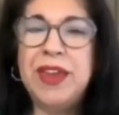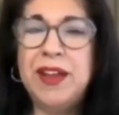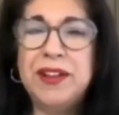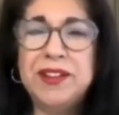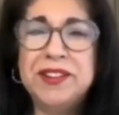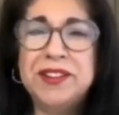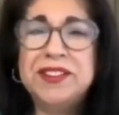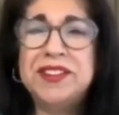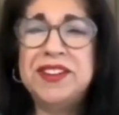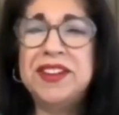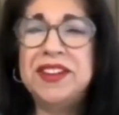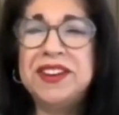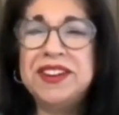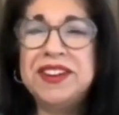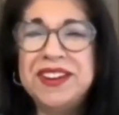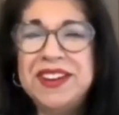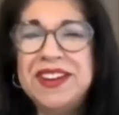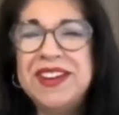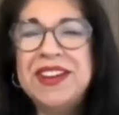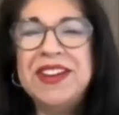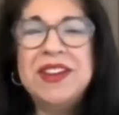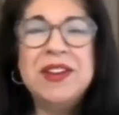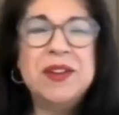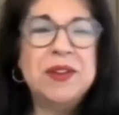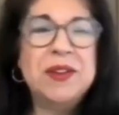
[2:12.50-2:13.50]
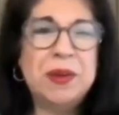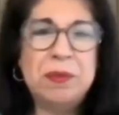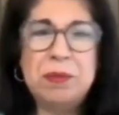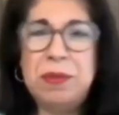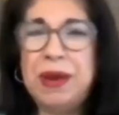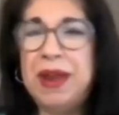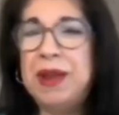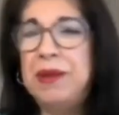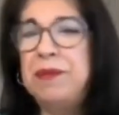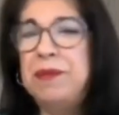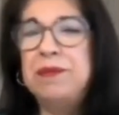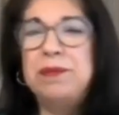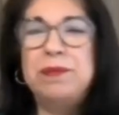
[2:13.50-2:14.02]
something else, and
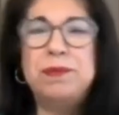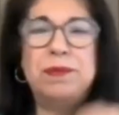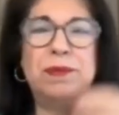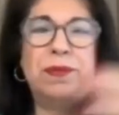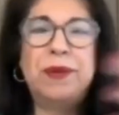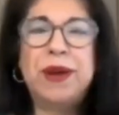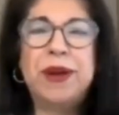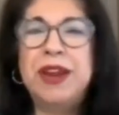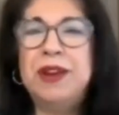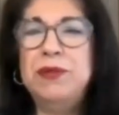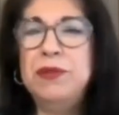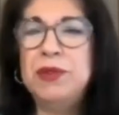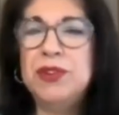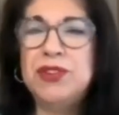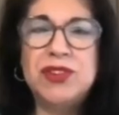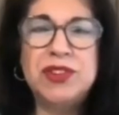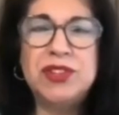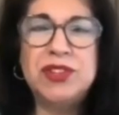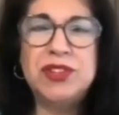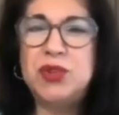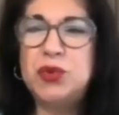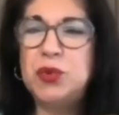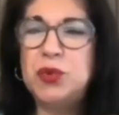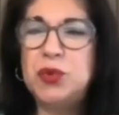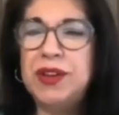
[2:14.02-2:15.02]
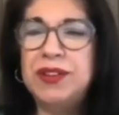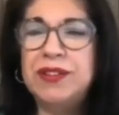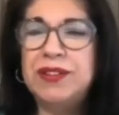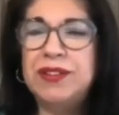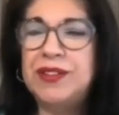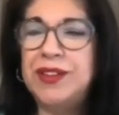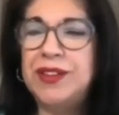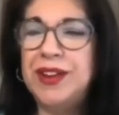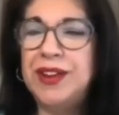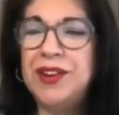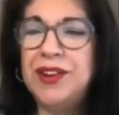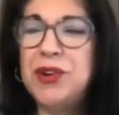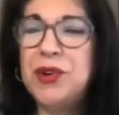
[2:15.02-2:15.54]
my brain was just doing
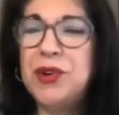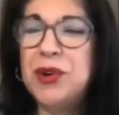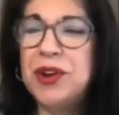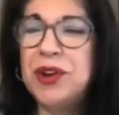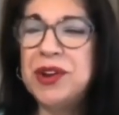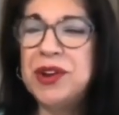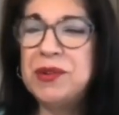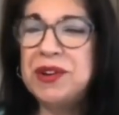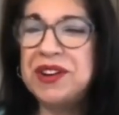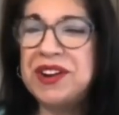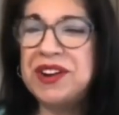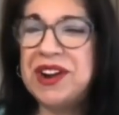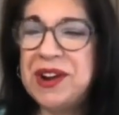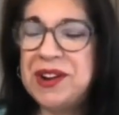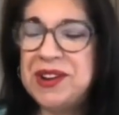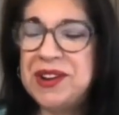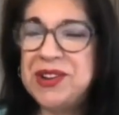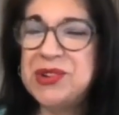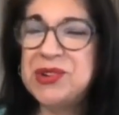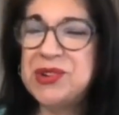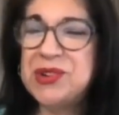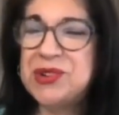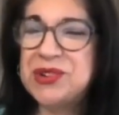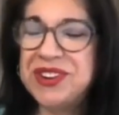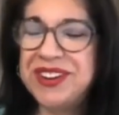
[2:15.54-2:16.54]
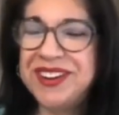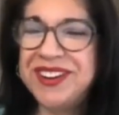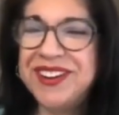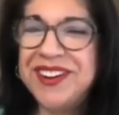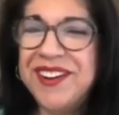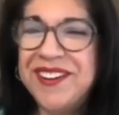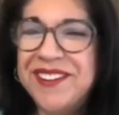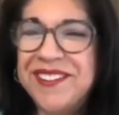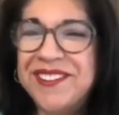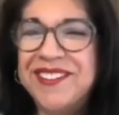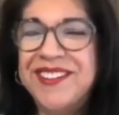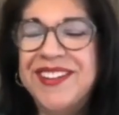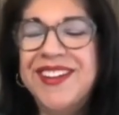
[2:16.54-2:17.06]
its thing and going where I usually
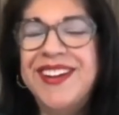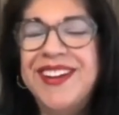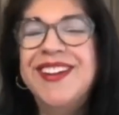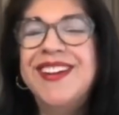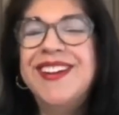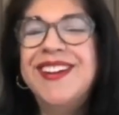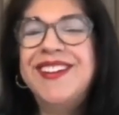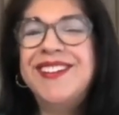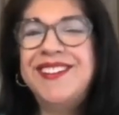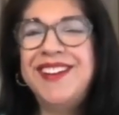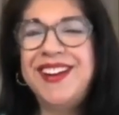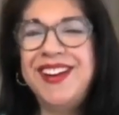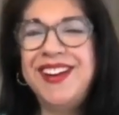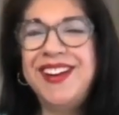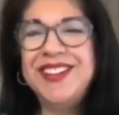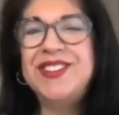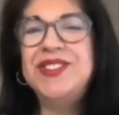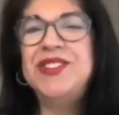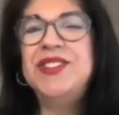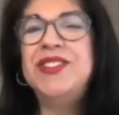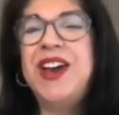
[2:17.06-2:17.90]
go, right?